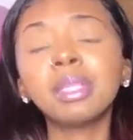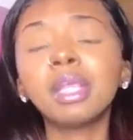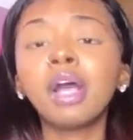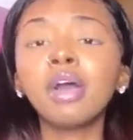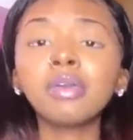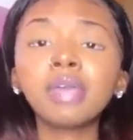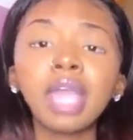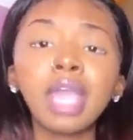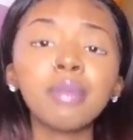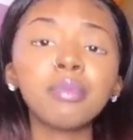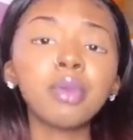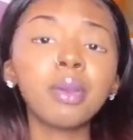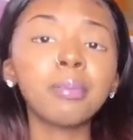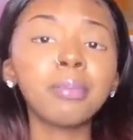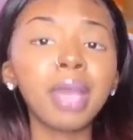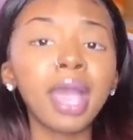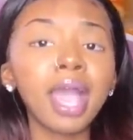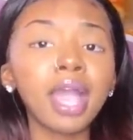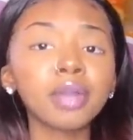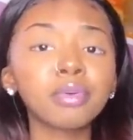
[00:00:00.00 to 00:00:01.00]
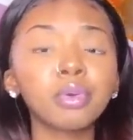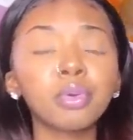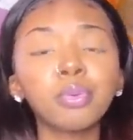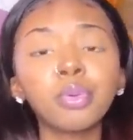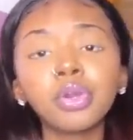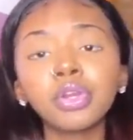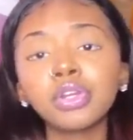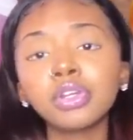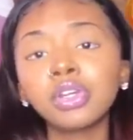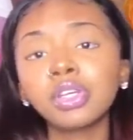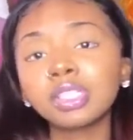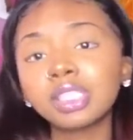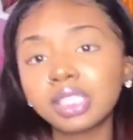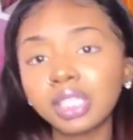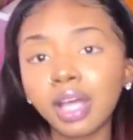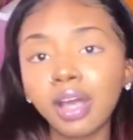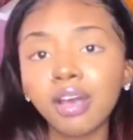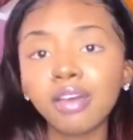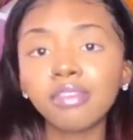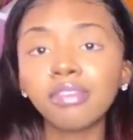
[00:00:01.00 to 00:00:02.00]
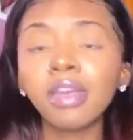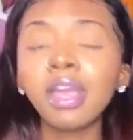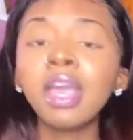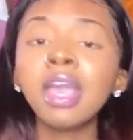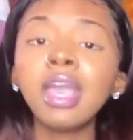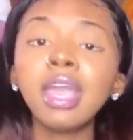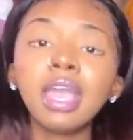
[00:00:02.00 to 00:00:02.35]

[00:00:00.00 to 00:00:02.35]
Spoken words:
Be like, okay, we're back, we're working on stuff,